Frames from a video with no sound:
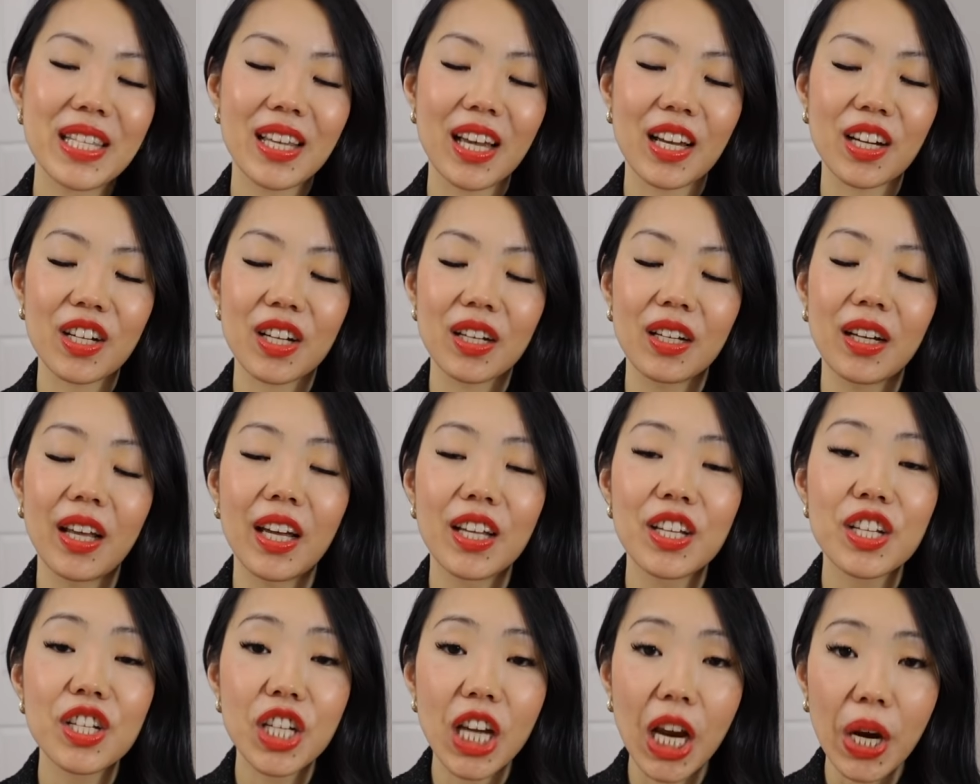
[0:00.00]
section
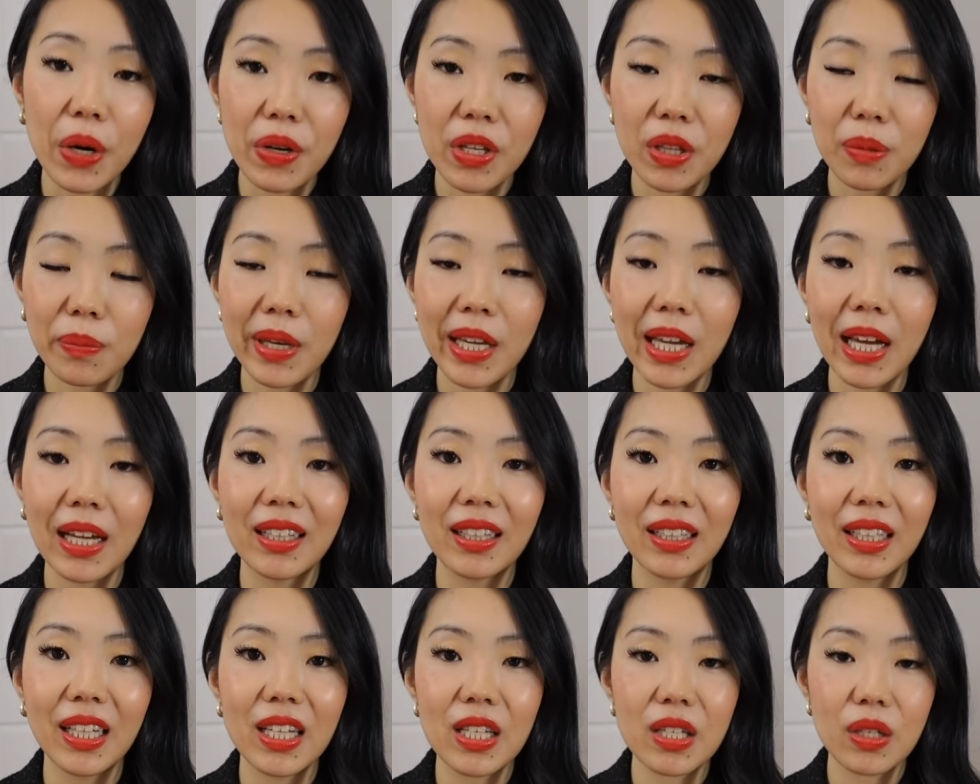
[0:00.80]
and share with me at
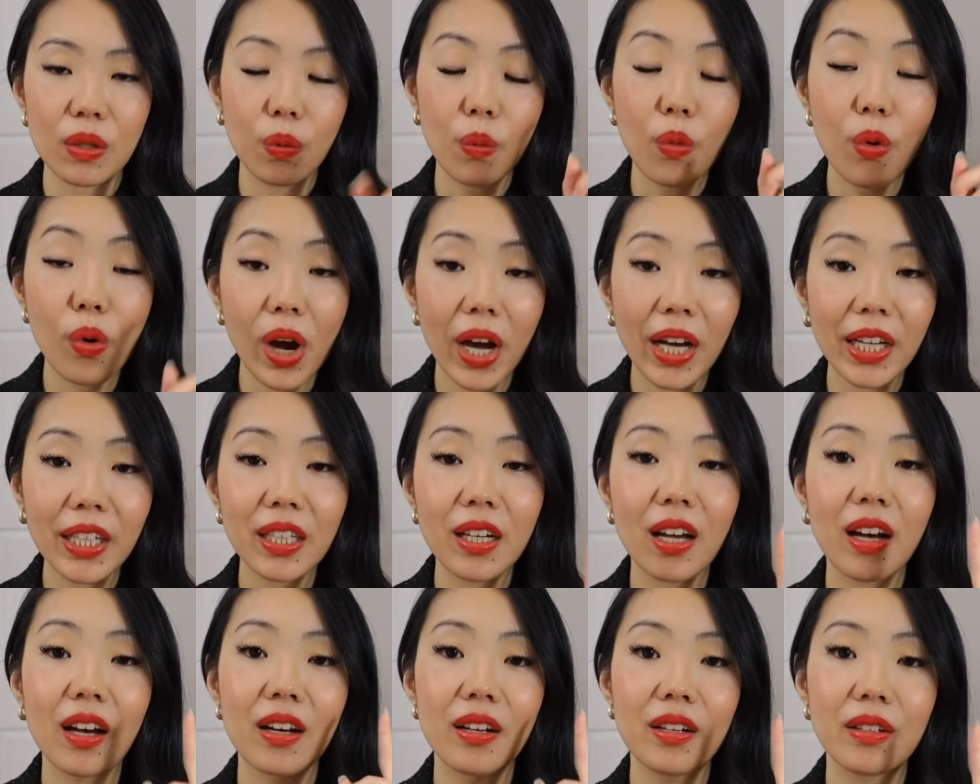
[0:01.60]
least one
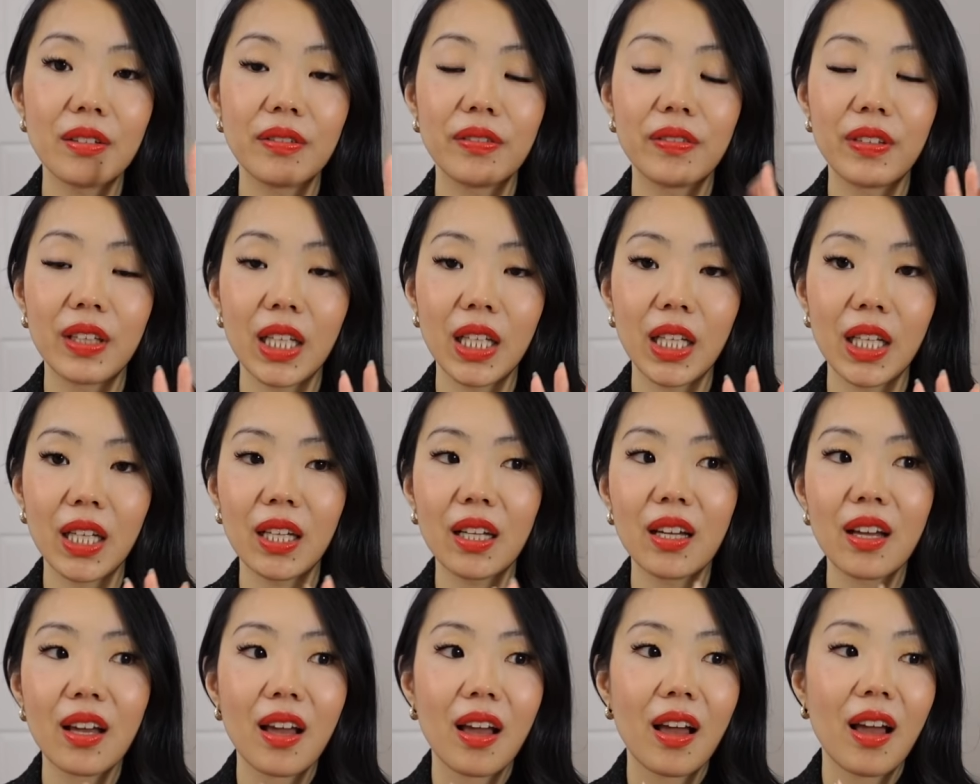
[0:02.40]
of
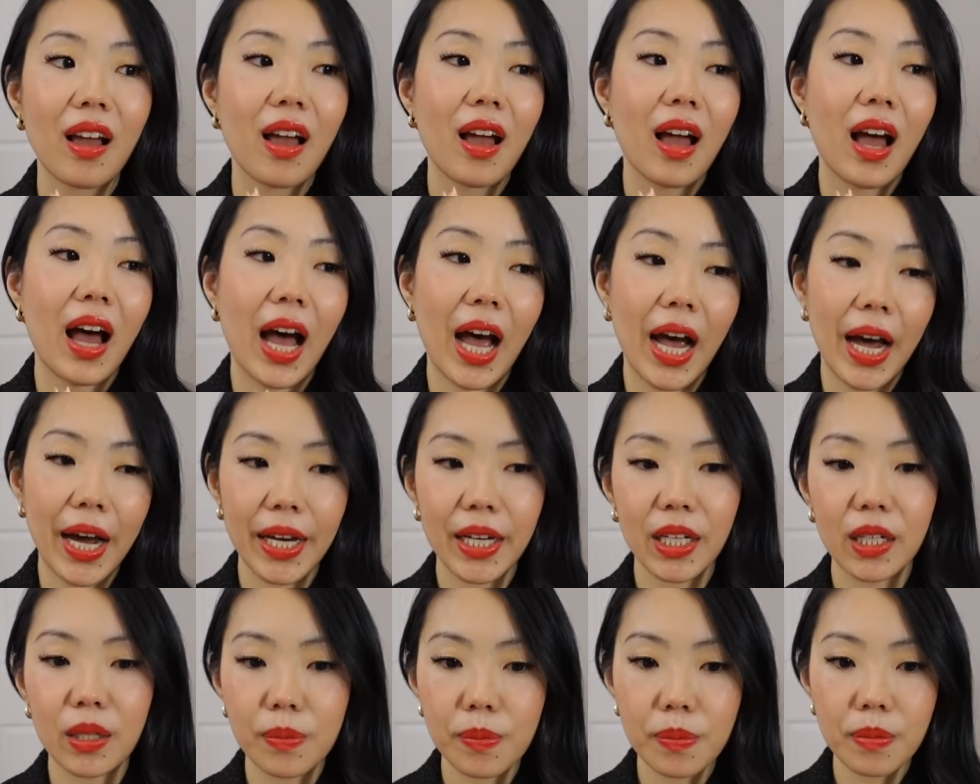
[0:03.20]
the
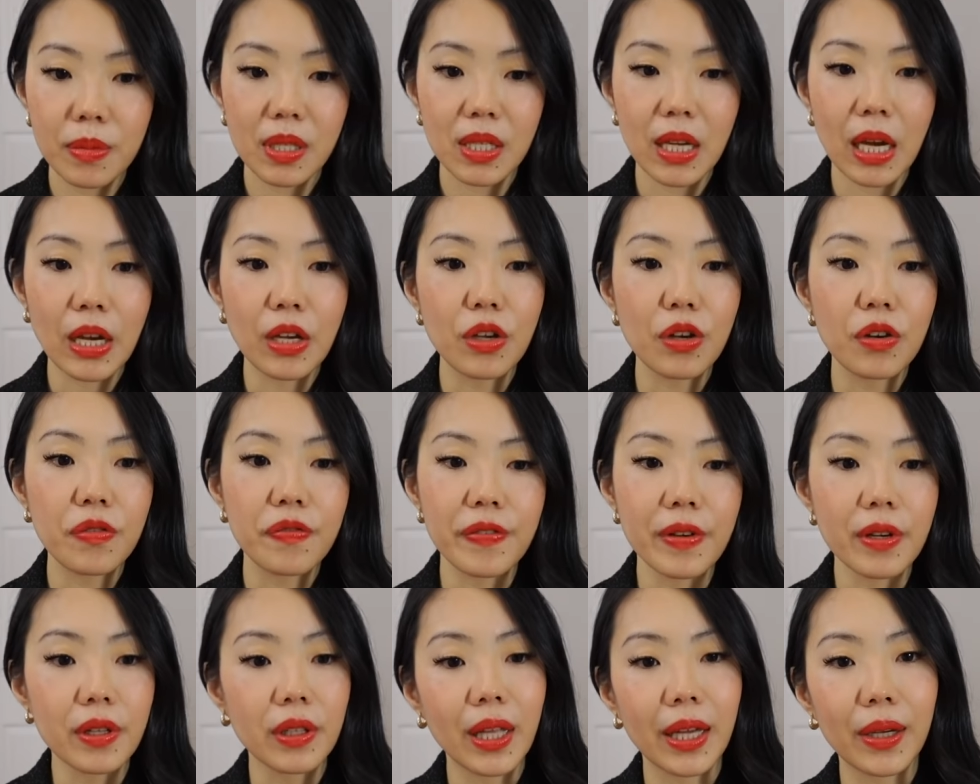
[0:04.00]
items that you
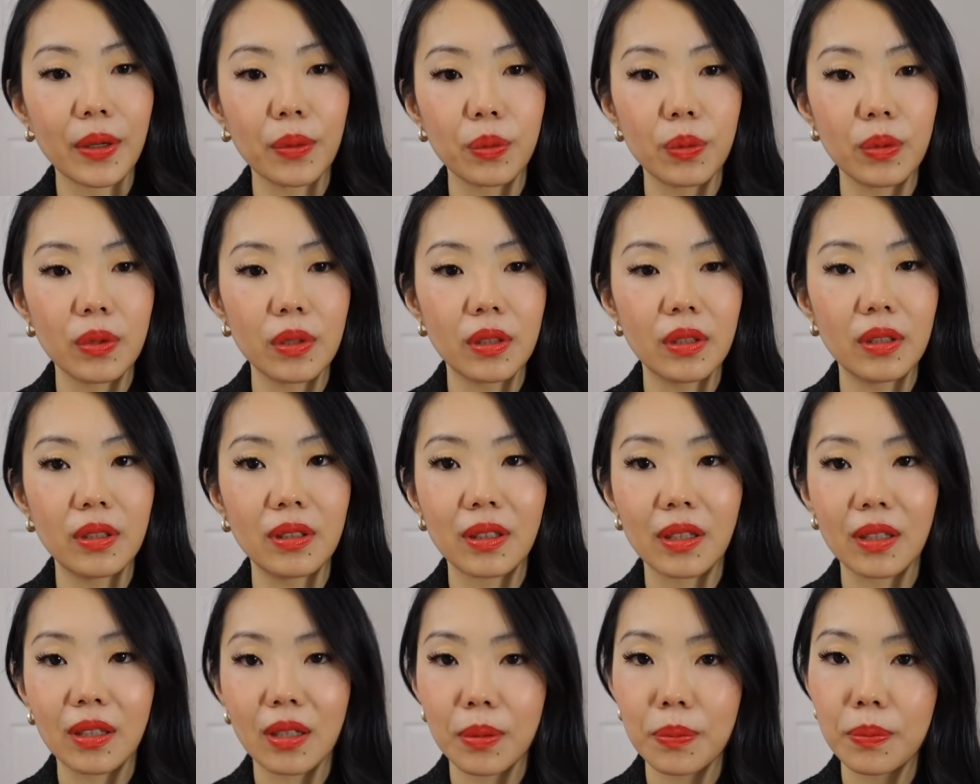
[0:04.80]
feel like
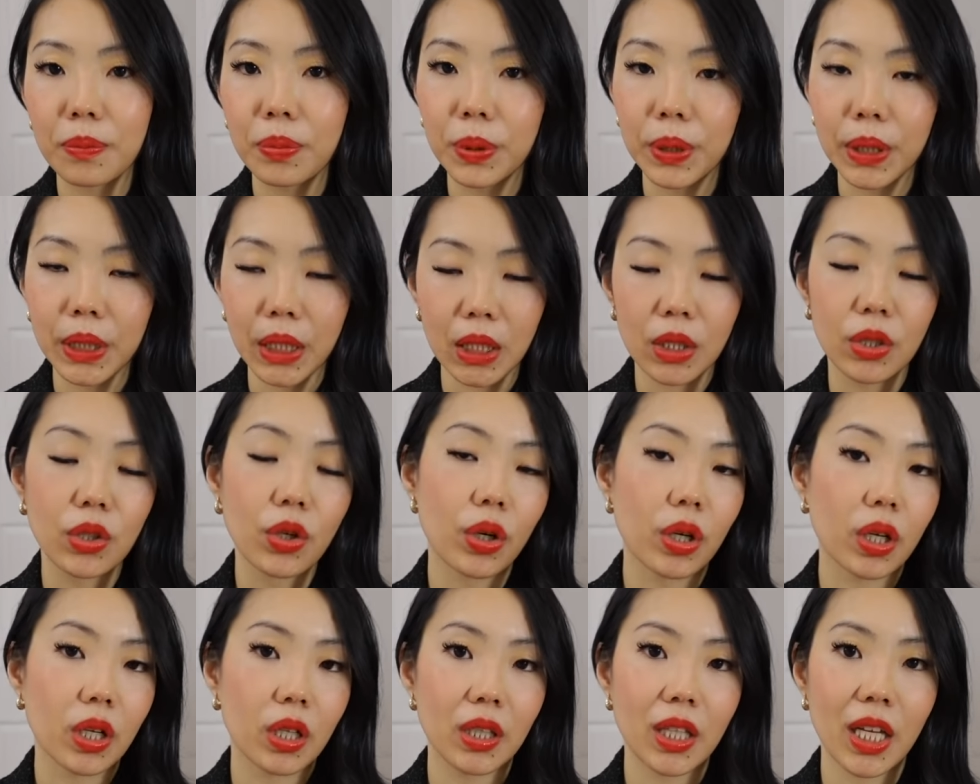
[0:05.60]
will complete your
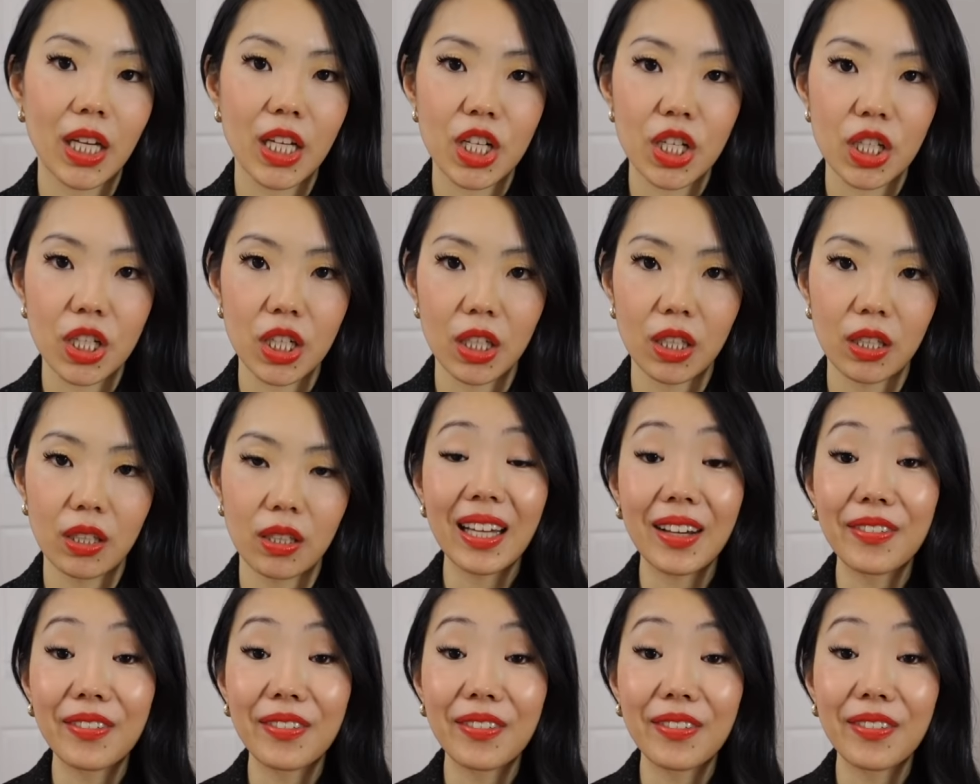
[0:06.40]
collection.